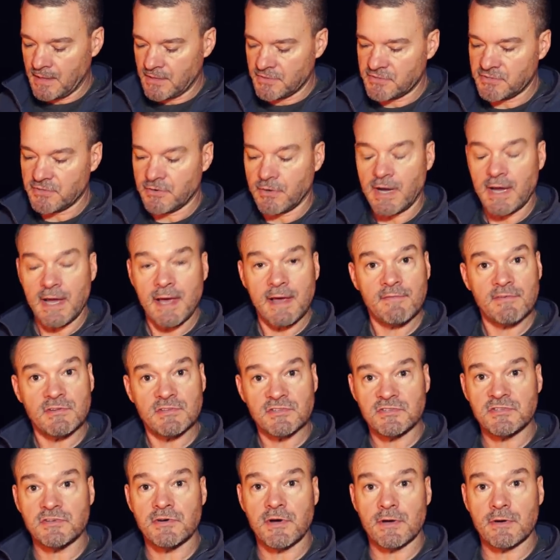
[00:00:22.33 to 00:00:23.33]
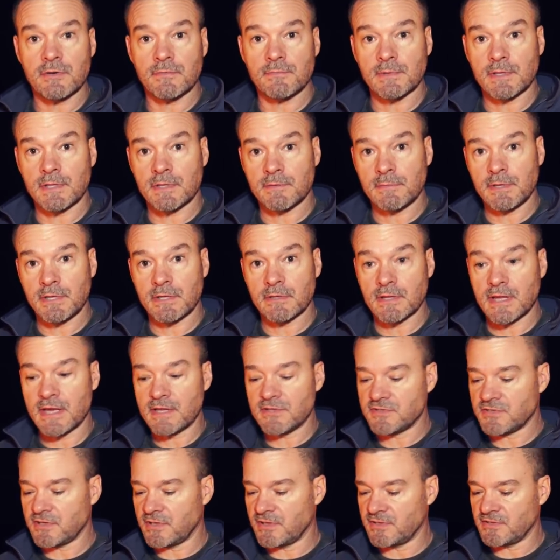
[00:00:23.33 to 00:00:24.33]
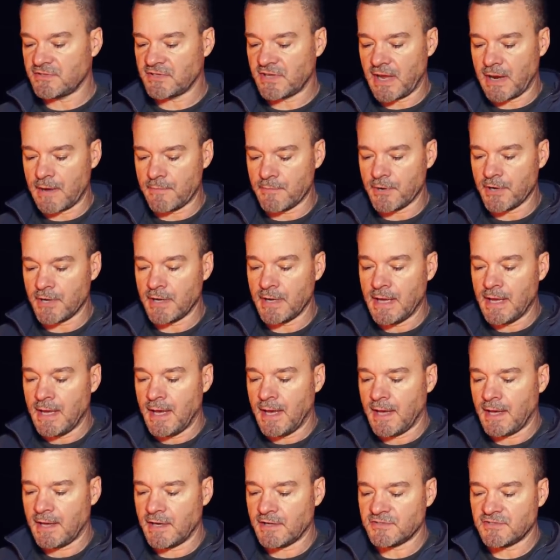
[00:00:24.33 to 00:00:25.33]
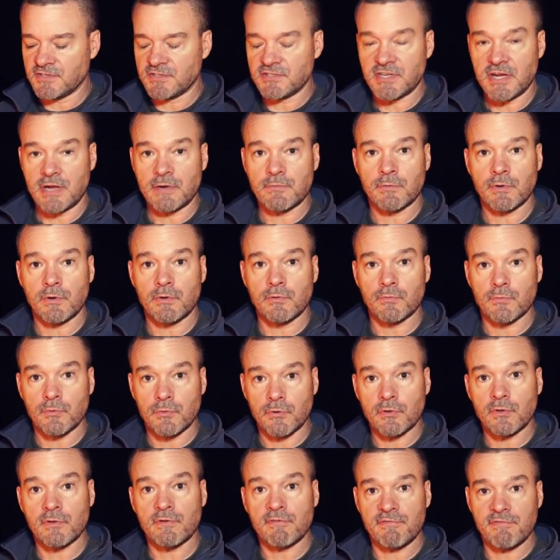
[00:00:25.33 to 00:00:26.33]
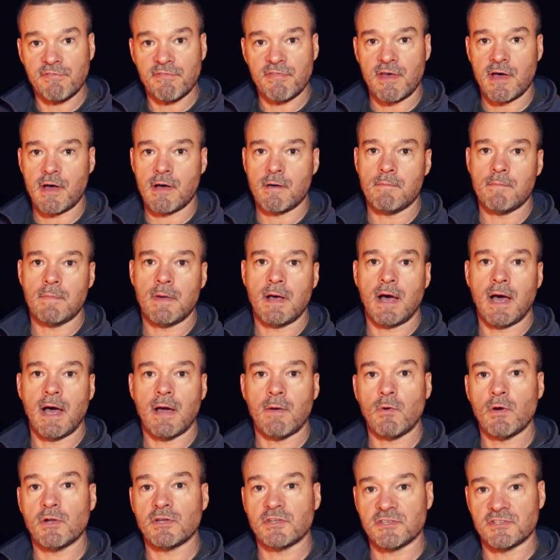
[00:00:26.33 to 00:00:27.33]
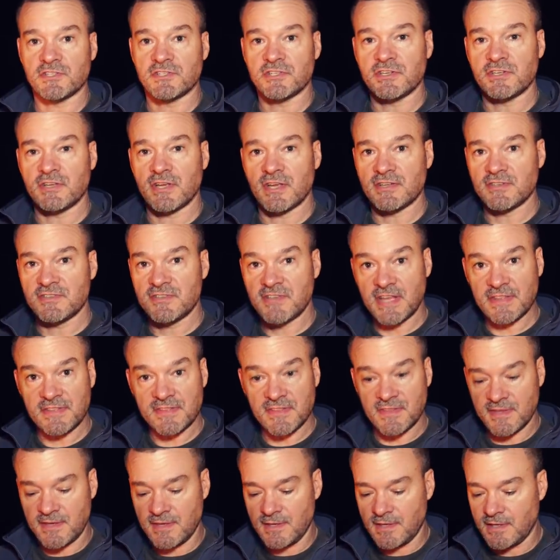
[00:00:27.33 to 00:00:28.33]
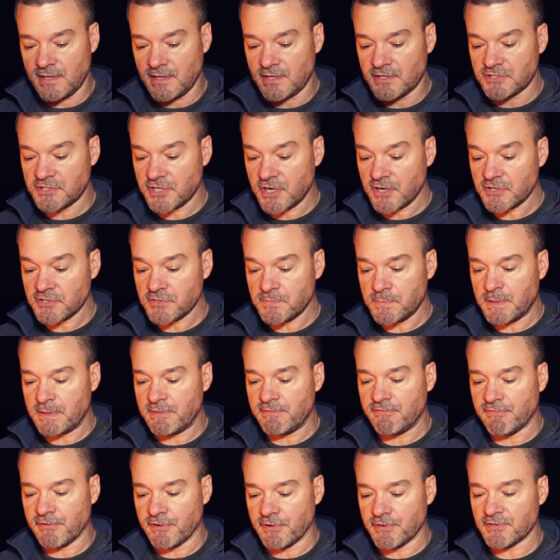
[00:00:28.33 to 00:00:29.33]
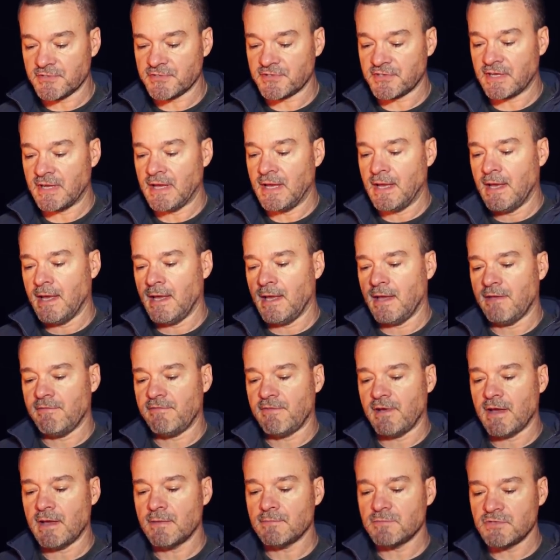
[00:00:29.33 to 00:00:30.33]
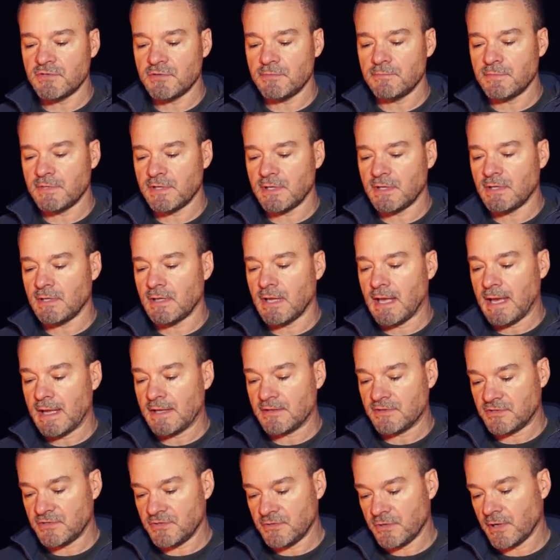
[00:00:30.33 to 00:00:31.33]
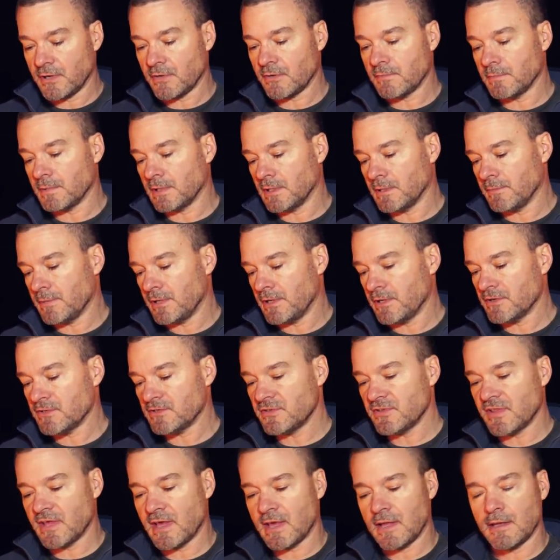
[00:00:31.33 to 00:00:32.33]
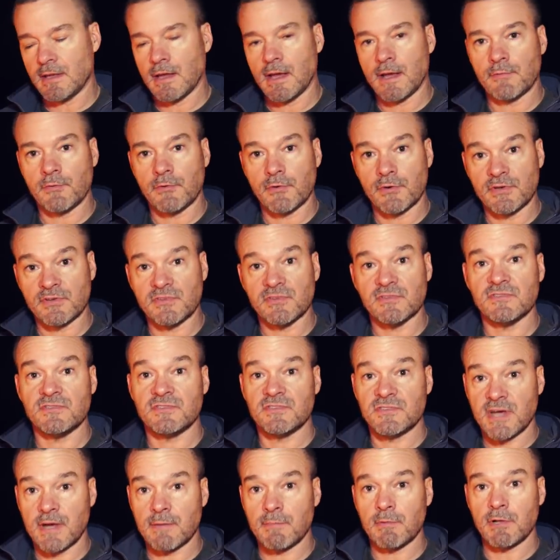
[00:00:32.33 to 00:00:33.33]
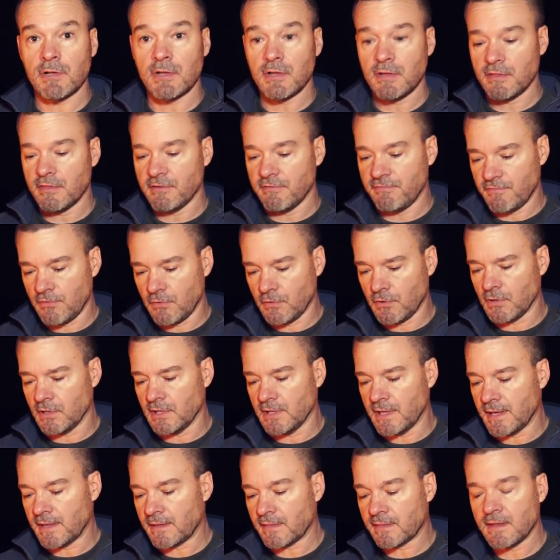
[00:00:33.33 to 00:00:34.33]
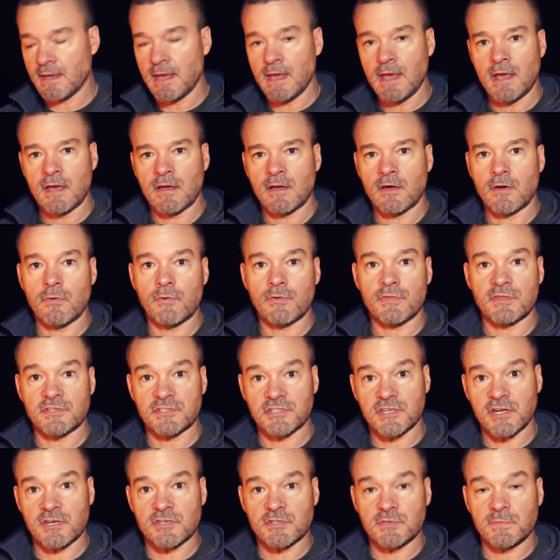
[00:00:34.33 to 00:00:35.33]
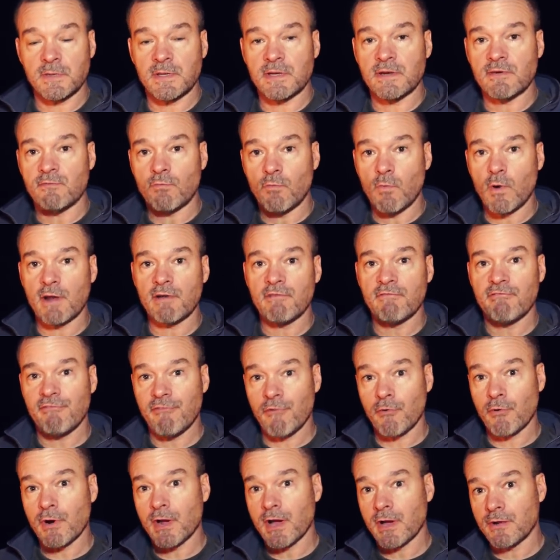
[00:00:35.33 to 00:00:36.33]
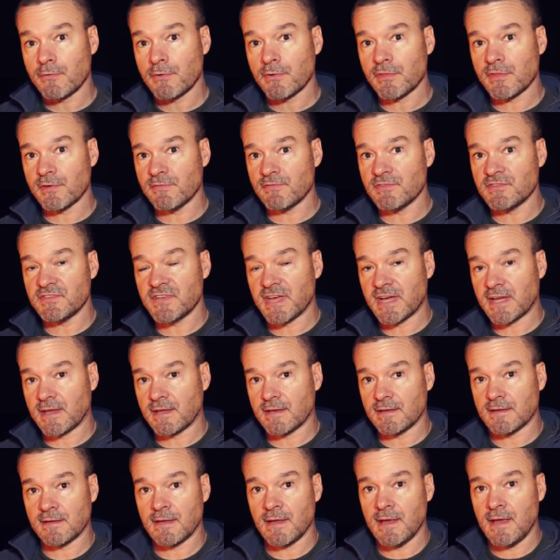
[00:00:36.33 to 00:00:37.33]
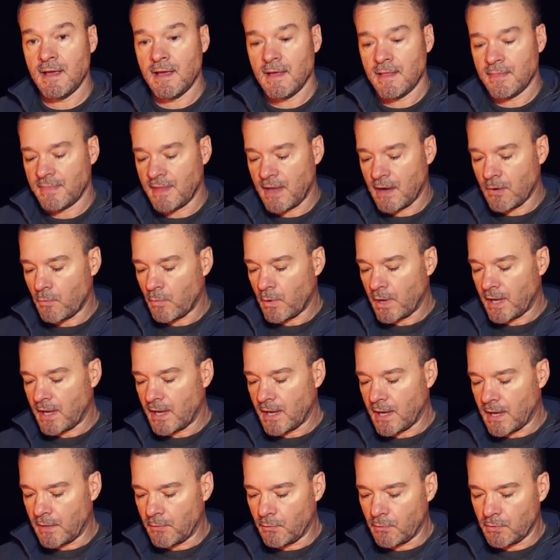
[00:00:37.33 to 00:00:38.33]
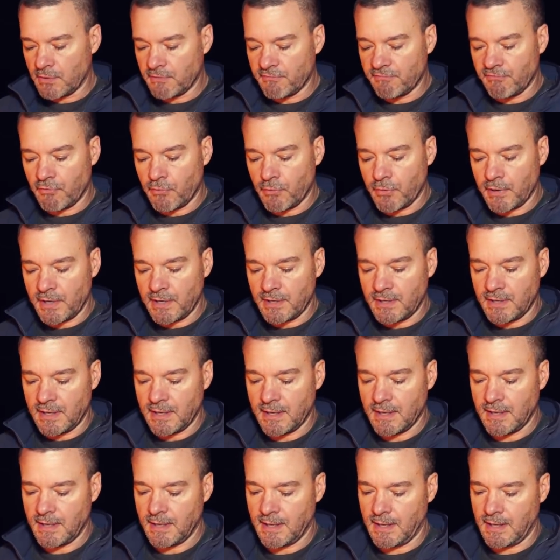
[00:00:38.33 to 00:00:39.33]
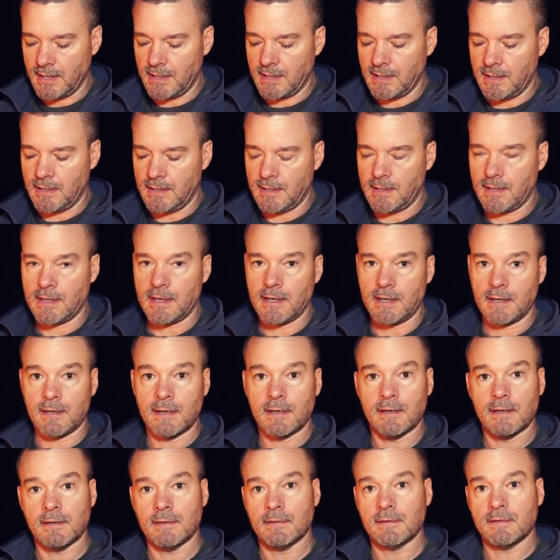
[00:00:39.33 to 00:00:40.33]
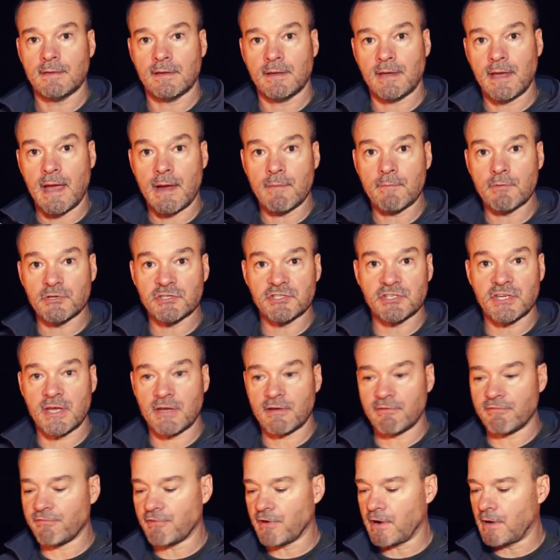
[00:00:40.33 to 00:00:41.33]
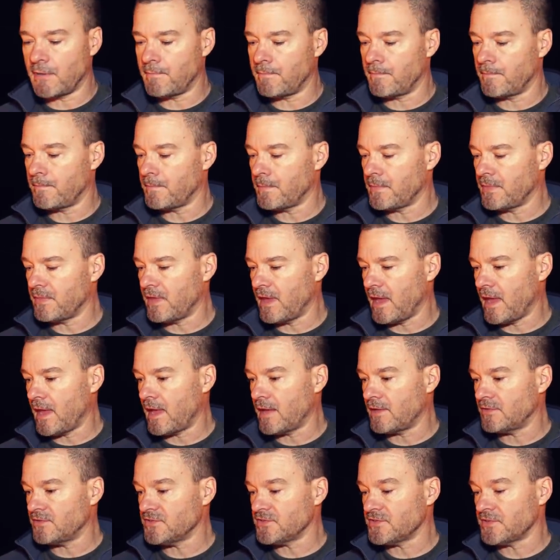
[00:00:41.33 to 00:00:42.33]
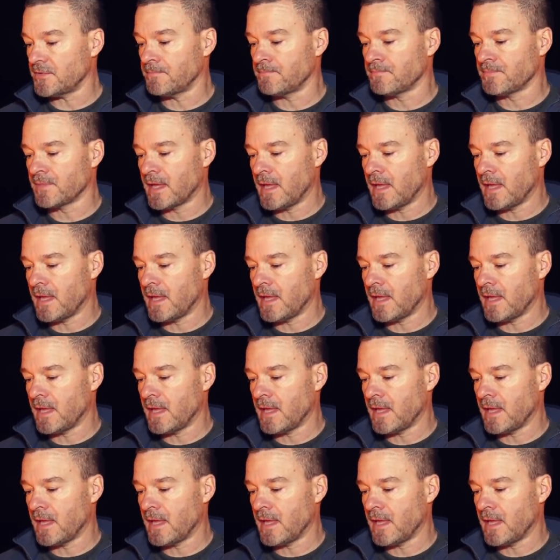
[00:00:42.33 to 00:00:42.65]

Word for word: So I have a two hundred millimeter lens on this camera, and as a general rule of thumb, I want to sh set the shutter speed first. If I am zoomed in at two hundred millimeters, then I'm going to double the focal length, go with a shutter speed of one four hundredth of a second. That way I will avoid any uh, camera shake from the hands.